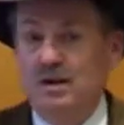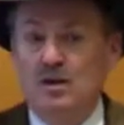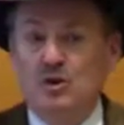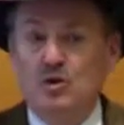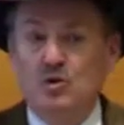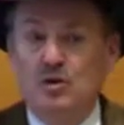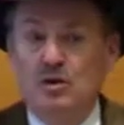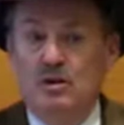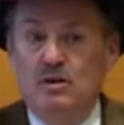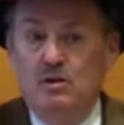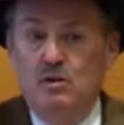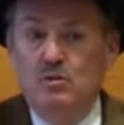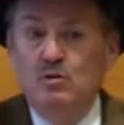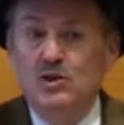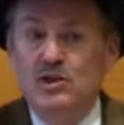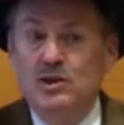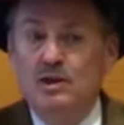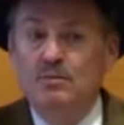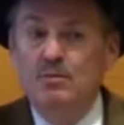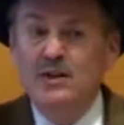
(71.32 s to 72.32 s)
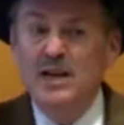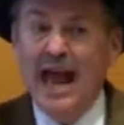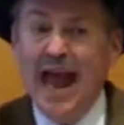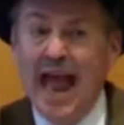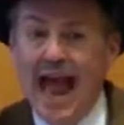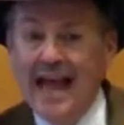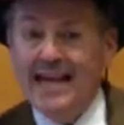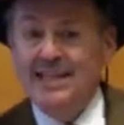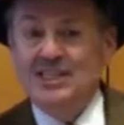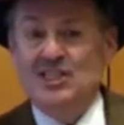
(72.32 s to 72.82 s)
You can do some
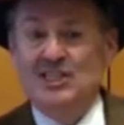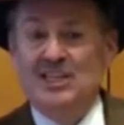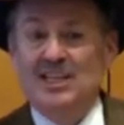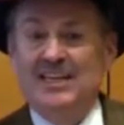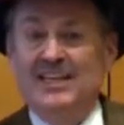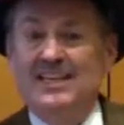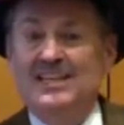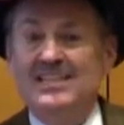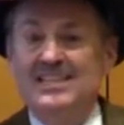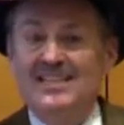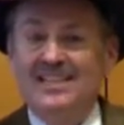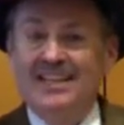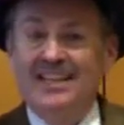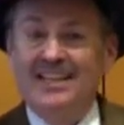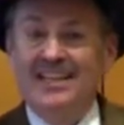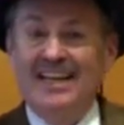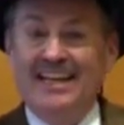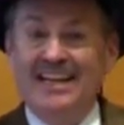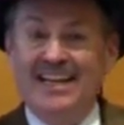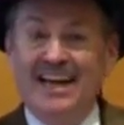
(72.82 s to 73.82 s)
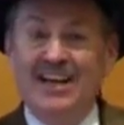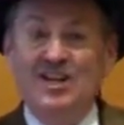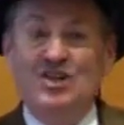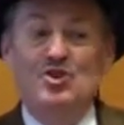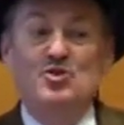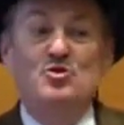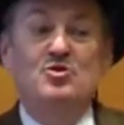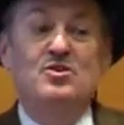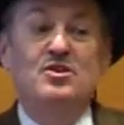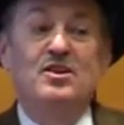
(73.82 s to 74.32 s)
tax things that
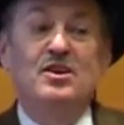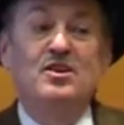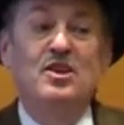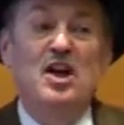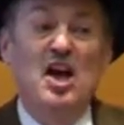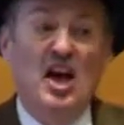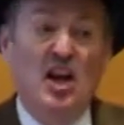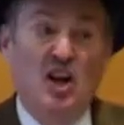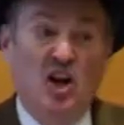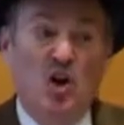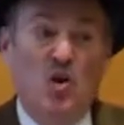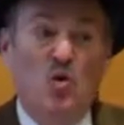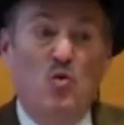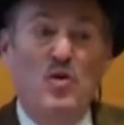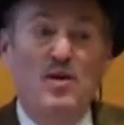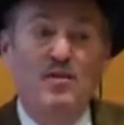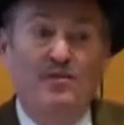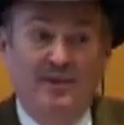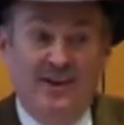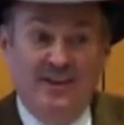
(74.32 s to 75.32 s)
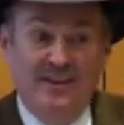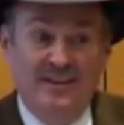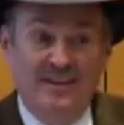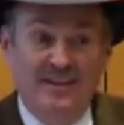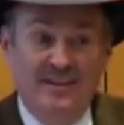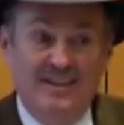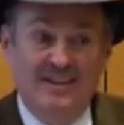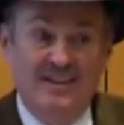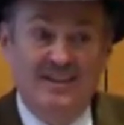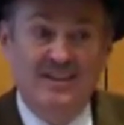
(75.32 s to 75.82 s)
get you an
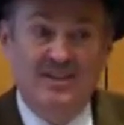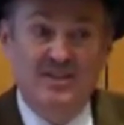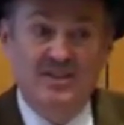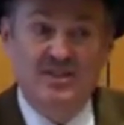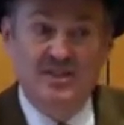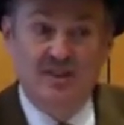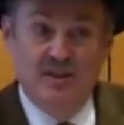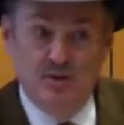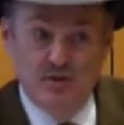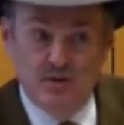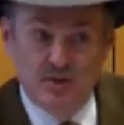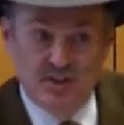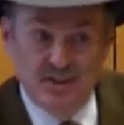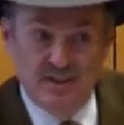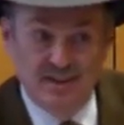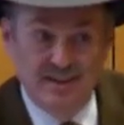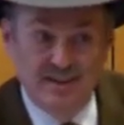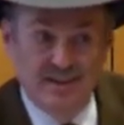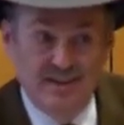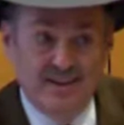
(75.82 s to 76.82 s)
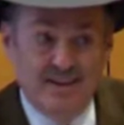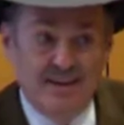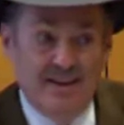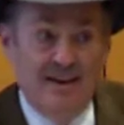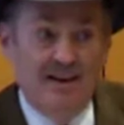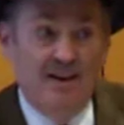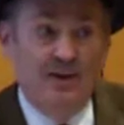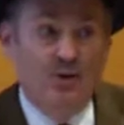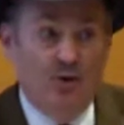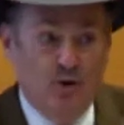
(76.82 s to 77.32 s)
equivalent solution.
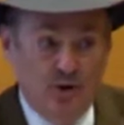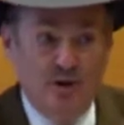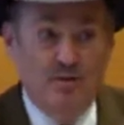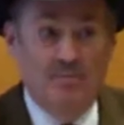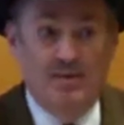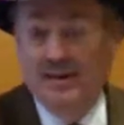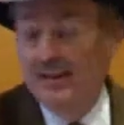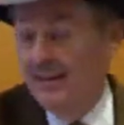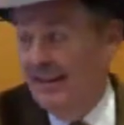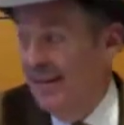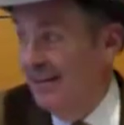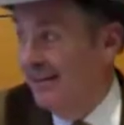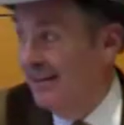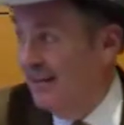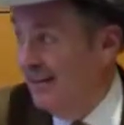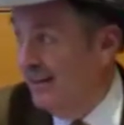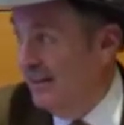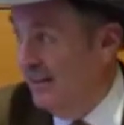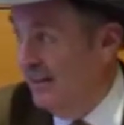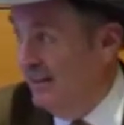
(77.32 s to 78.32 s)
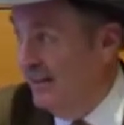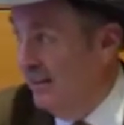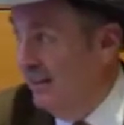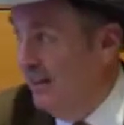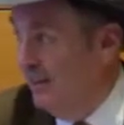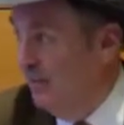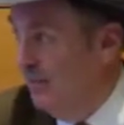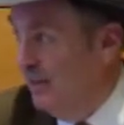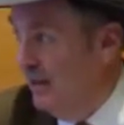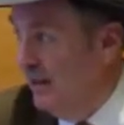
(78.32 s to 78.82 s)
And I'll talk about that a
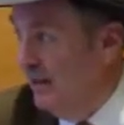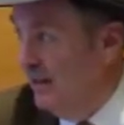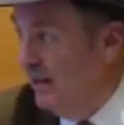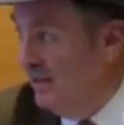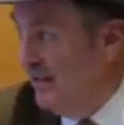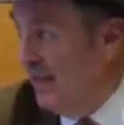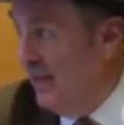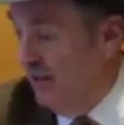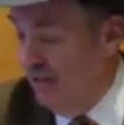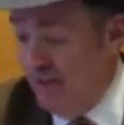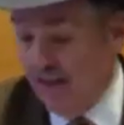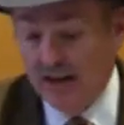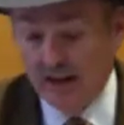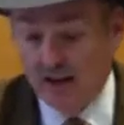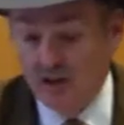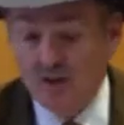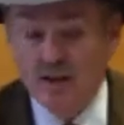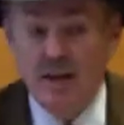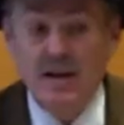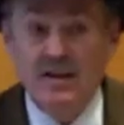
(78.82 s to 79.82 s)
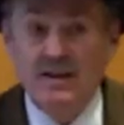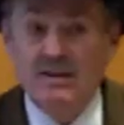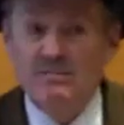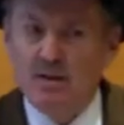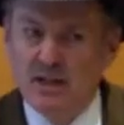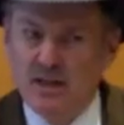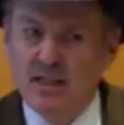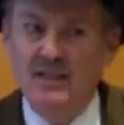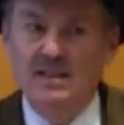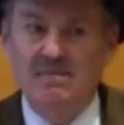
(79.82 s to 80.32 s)
little bit of how that goes.
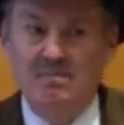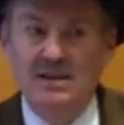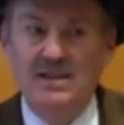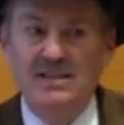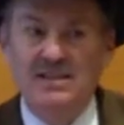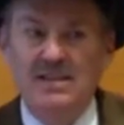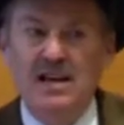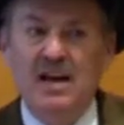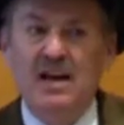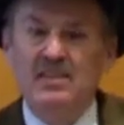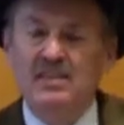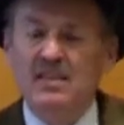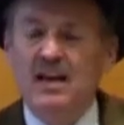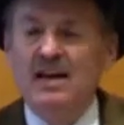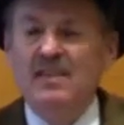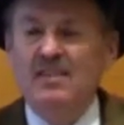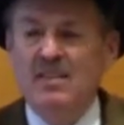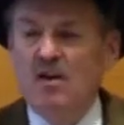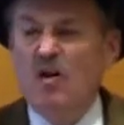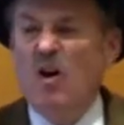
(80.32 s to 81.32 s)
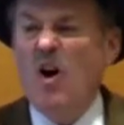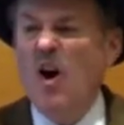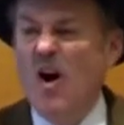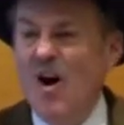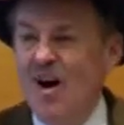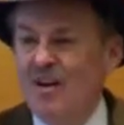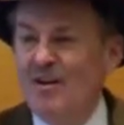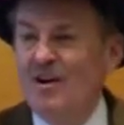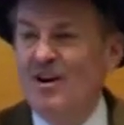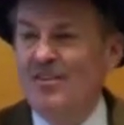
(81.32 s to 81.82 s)
But it means there
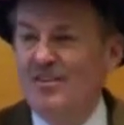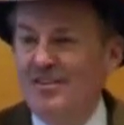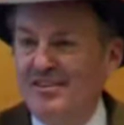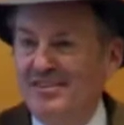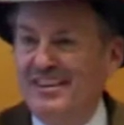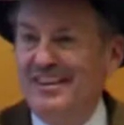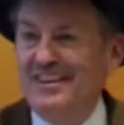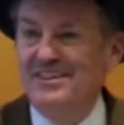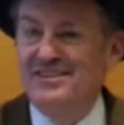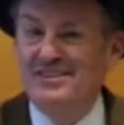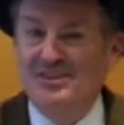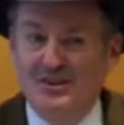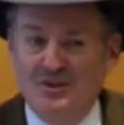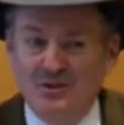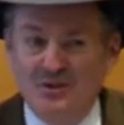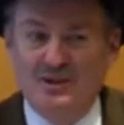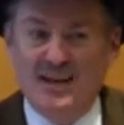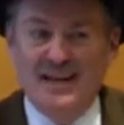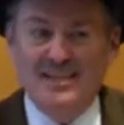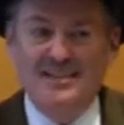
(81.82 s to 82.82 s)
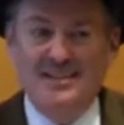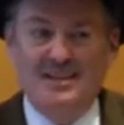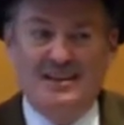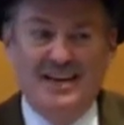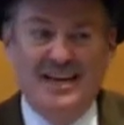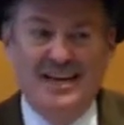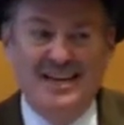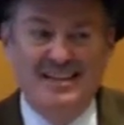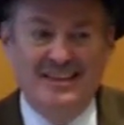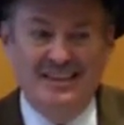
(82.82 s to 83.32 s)
are other things to do. That's the
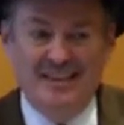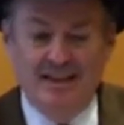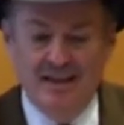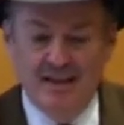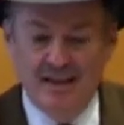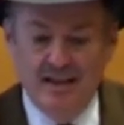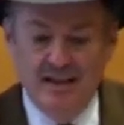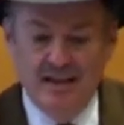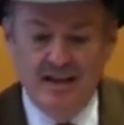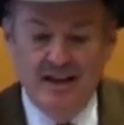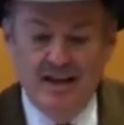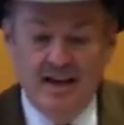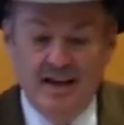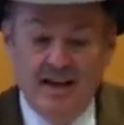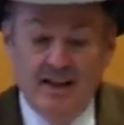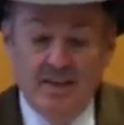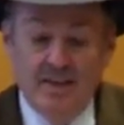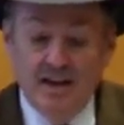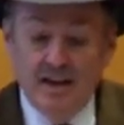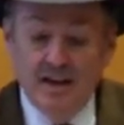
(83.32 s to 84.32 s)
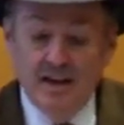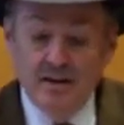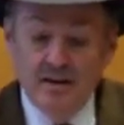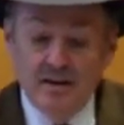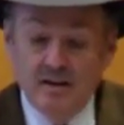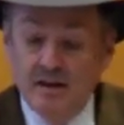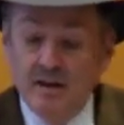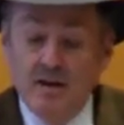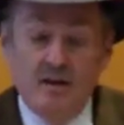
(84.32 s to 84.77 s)
key thing. And then